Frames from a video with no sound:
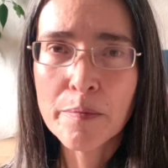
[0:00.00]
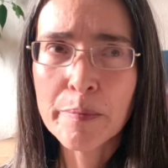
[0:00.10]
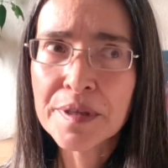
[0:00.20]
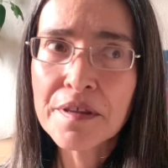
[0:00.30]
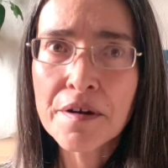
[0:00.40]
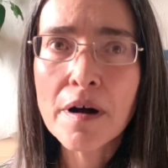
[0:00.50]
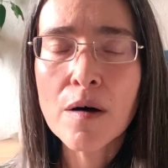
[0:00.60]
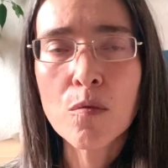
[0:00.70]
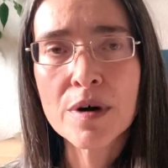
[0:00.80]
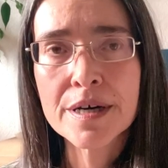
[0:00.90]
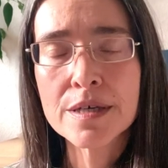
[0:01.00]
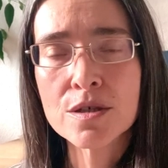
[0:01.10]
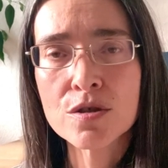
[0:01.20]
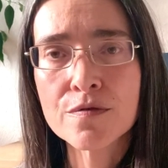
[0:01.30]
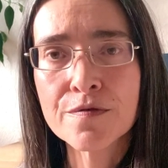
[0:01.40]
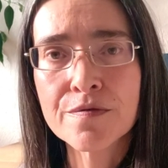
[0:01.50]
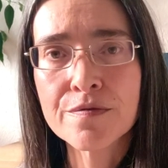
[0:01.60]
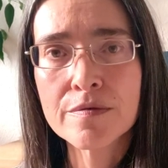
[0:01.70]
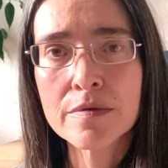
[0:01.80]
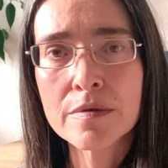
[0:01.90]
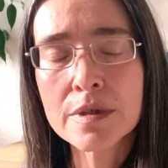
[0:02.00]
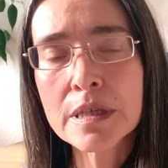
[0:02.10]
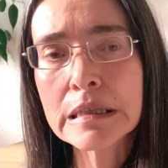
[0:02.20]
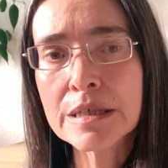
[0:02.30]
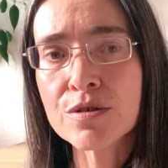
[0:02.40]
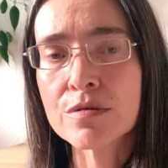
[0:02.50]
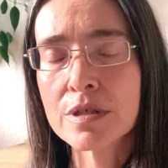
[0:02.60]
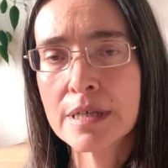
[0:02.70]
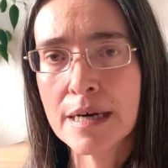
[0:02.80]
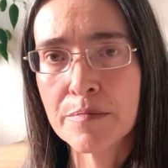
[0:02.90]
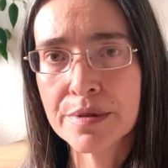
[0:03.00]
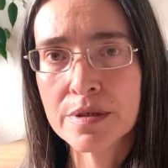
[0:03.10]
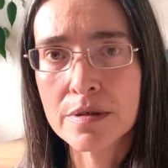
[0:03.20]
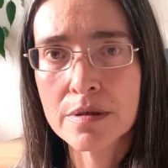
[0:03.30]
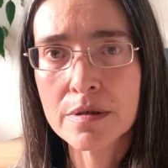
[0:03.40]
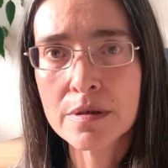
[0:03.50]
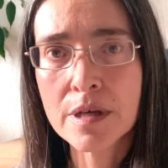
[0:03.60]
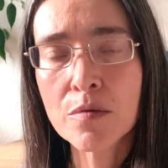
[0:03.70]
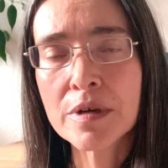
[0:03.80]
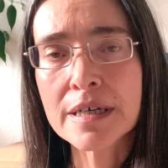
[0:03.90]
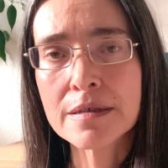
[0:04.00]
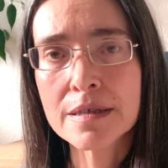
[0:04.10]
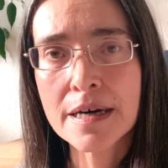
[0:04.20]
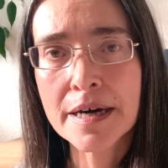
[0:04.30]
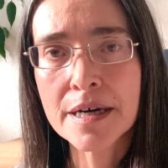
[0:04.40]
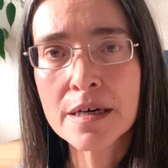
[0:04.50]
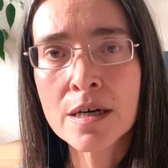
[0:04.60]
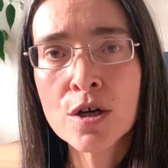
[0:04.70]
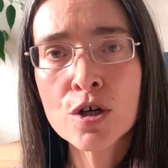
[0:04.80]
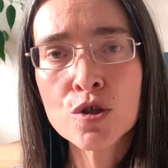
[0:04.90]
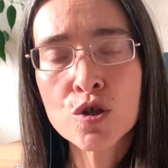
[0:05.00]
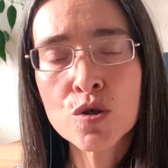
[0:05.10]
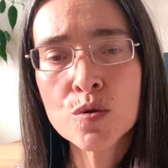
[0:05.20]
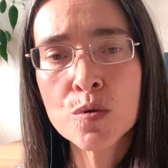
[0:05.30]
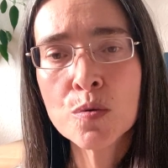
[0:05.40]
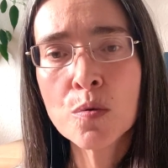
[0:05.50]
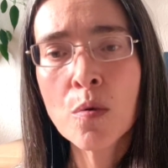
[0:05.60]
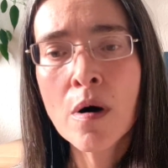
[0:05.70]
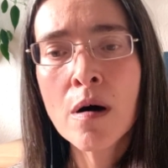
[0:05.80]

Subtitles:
but there are ways of little steps that we can take to